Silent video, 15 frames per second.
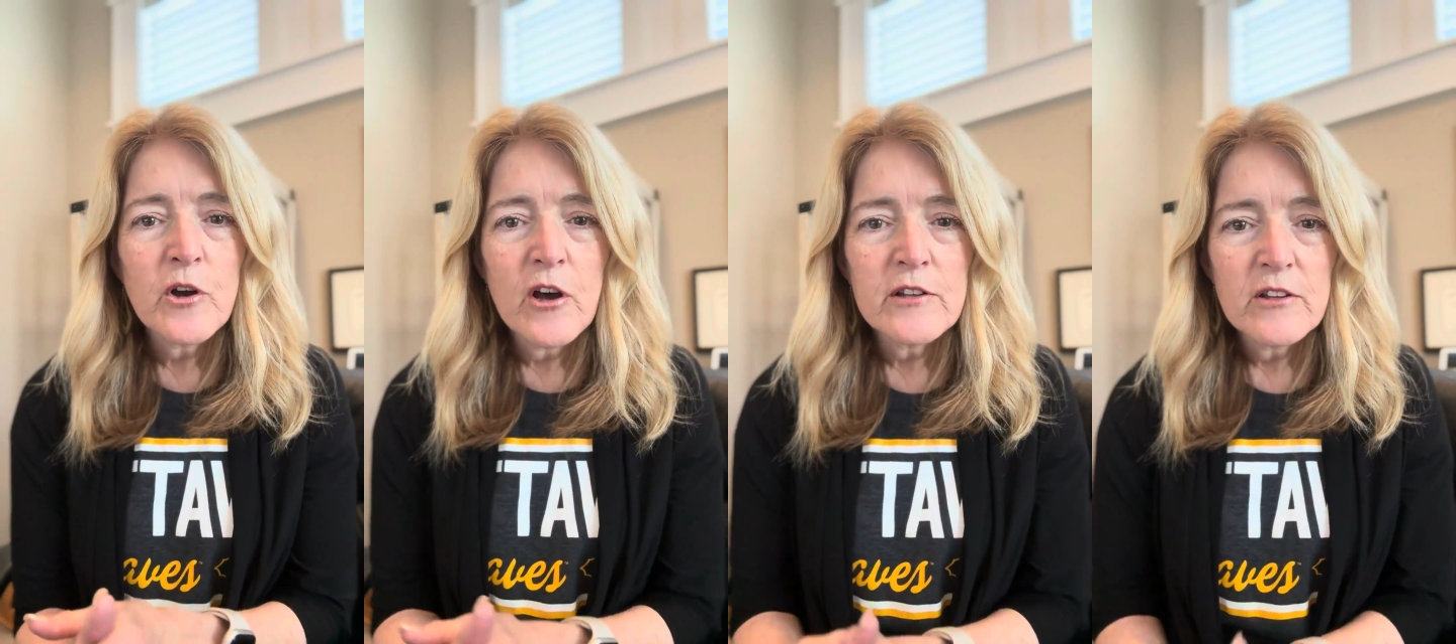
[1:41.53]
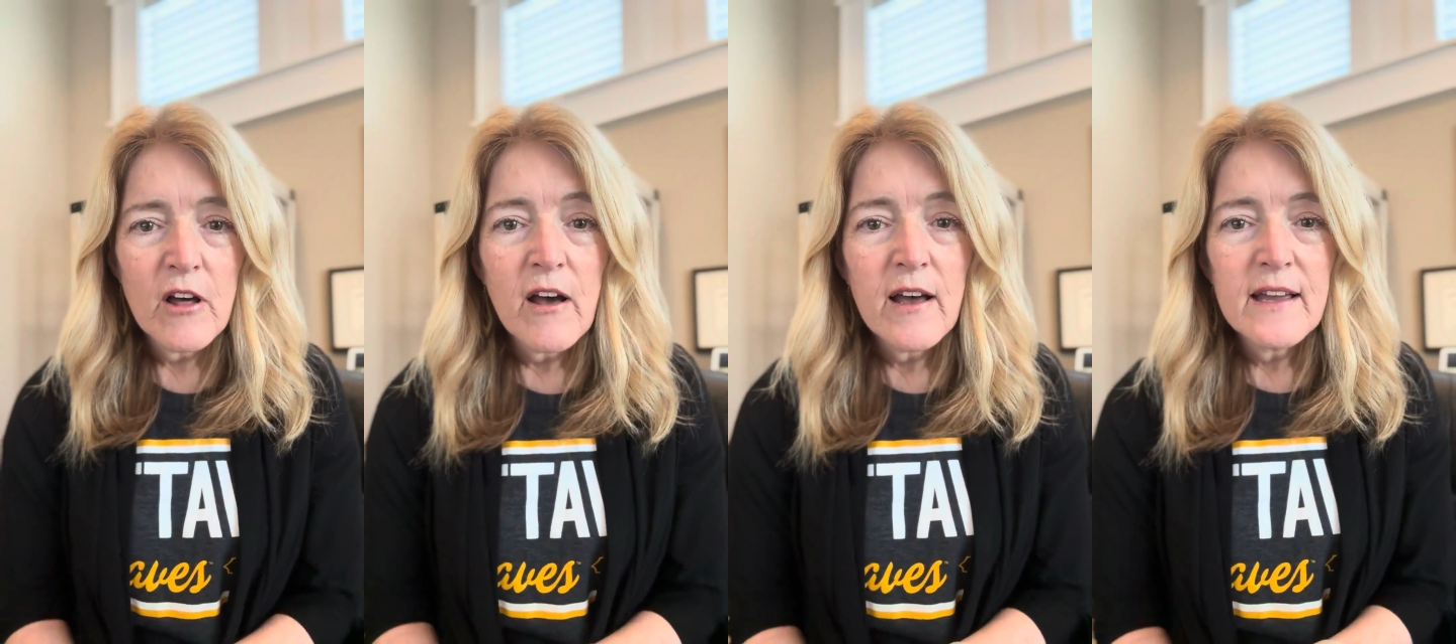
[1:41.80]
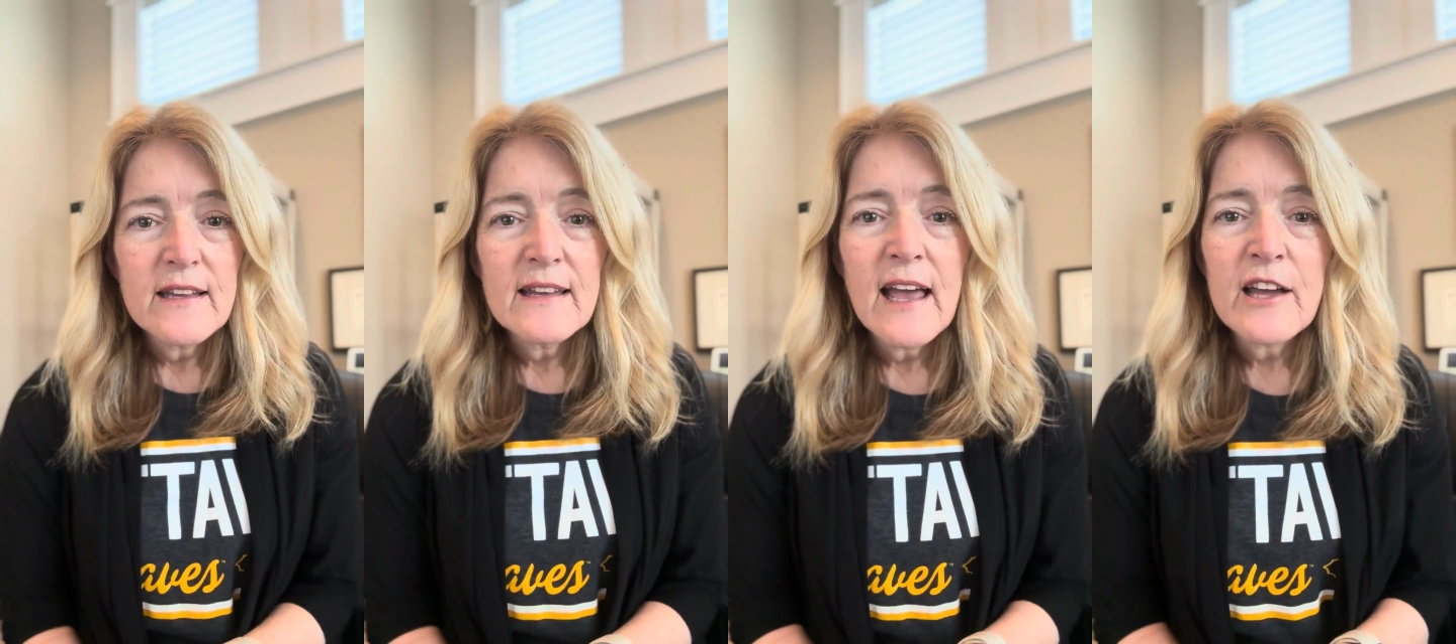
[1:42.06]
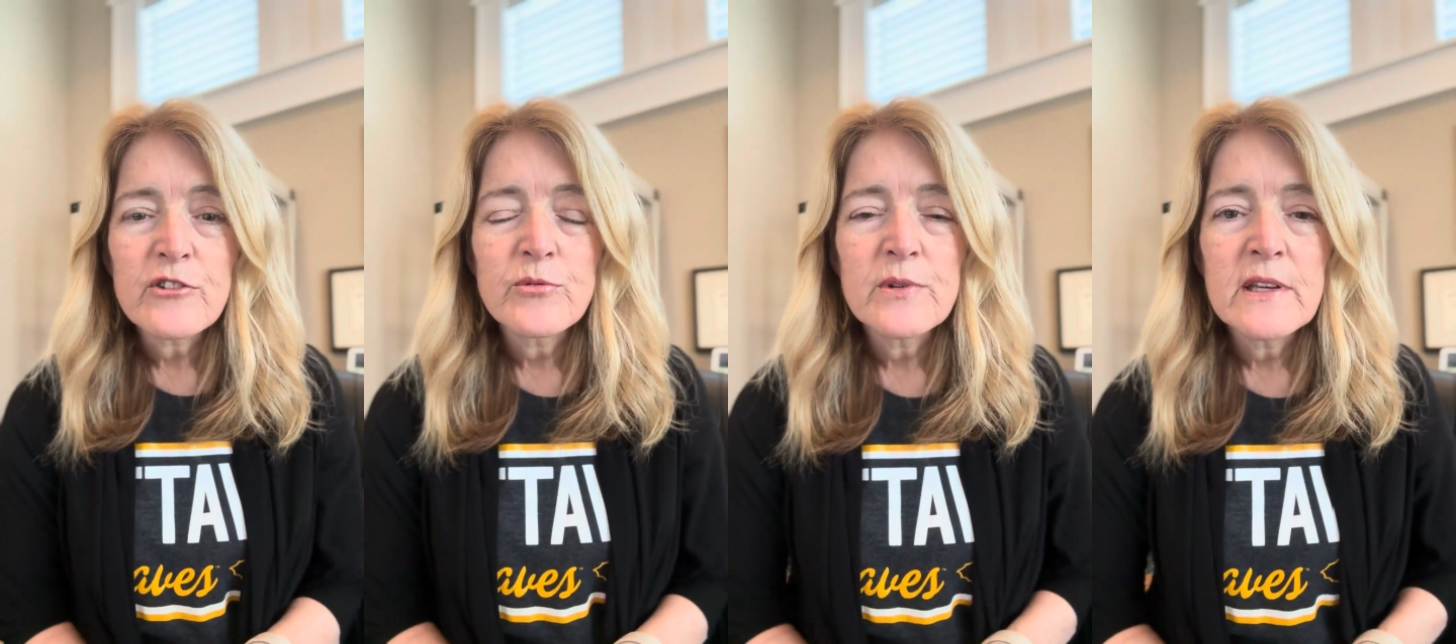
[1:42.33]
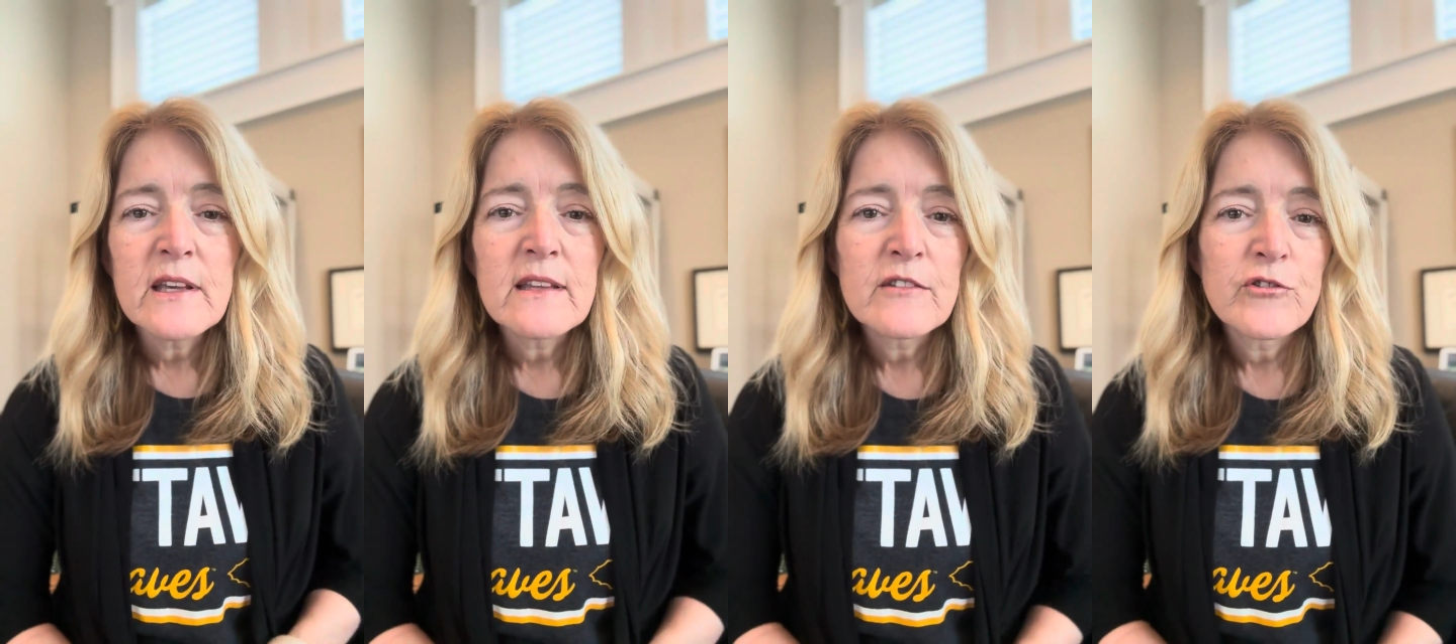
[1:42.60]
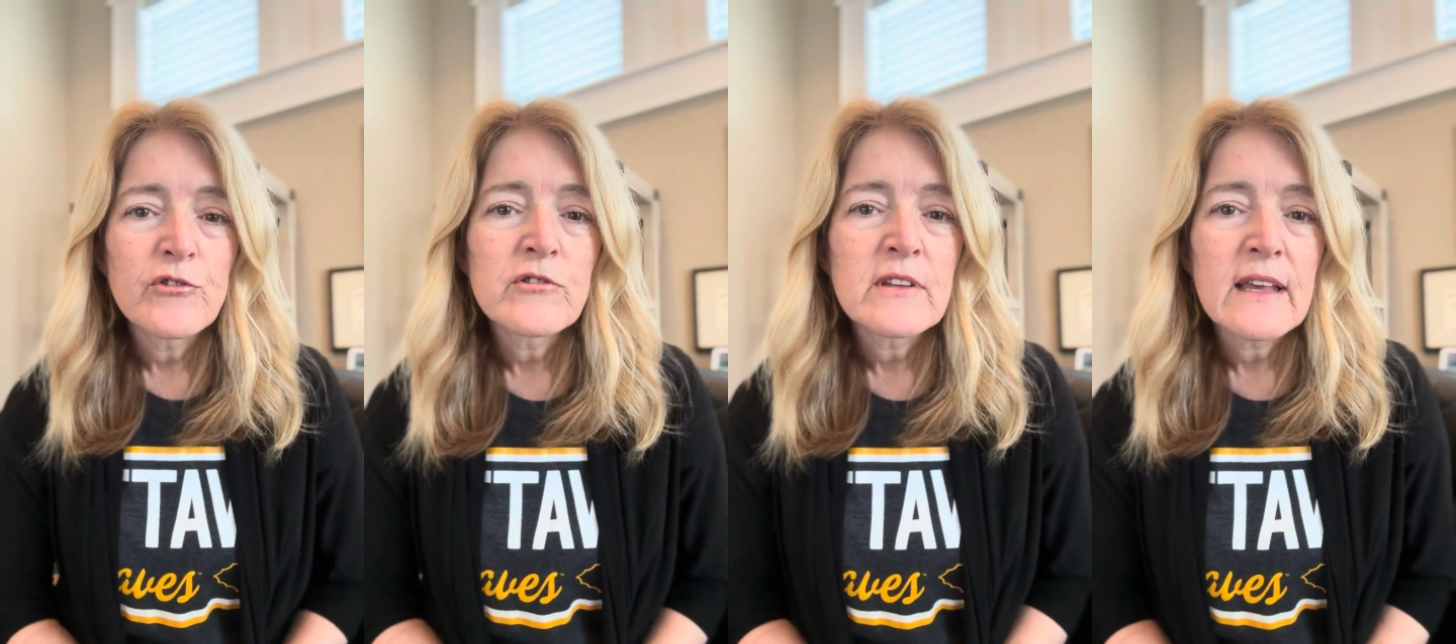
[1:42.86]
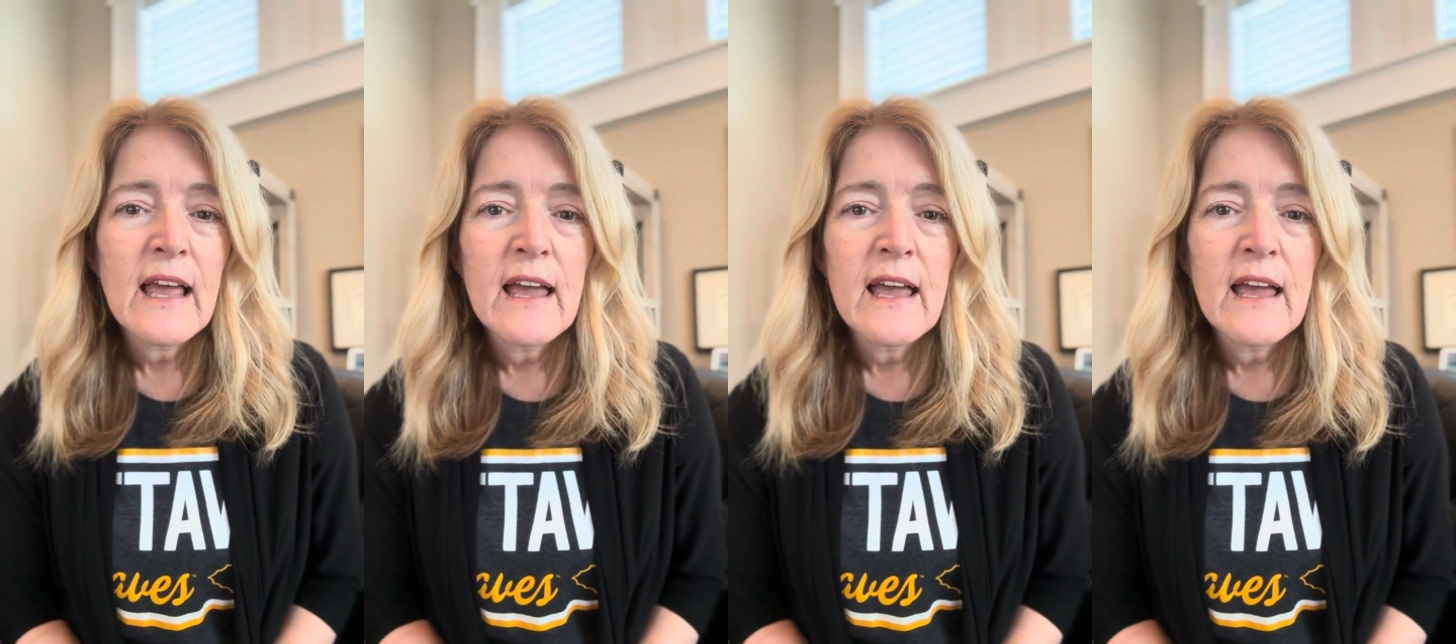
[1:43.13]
online actually is using